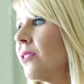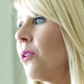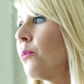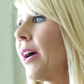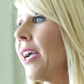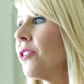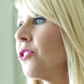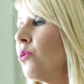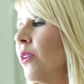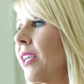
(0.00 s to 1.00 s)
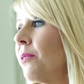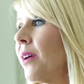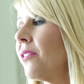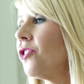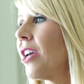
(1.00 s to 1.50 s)
So prior to
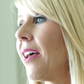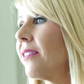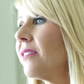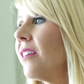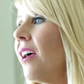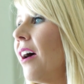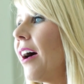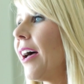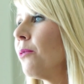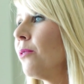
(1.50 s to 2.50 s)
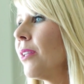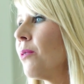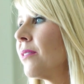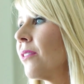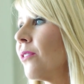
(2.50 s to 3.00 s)
working with Jess, I
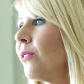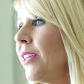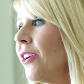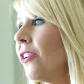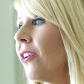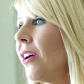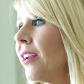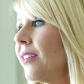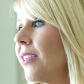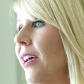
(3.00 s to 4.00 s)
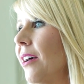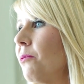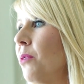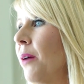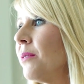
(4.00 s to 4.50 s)
really wasn't clear on
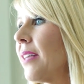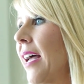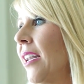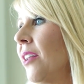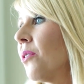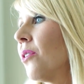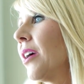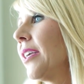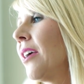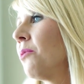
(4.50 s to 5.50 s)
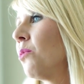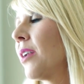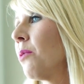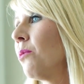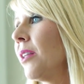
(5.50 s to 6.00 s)
where I was headed or again
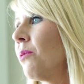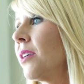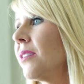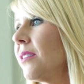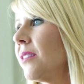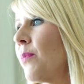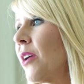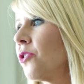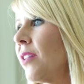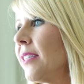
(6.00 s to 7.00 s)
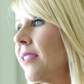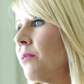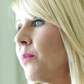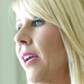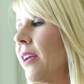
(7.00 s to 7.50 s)
what I really wanted to specialize
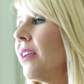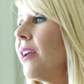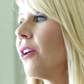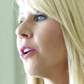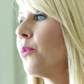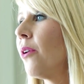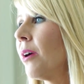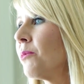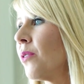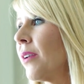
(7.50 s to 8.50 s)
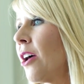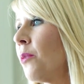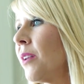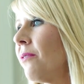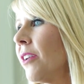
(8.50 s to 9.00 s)
in, but her programs really
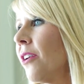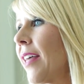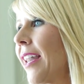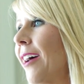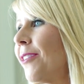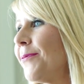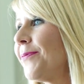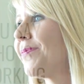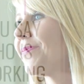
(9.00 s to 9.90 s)
helped me to figure that out.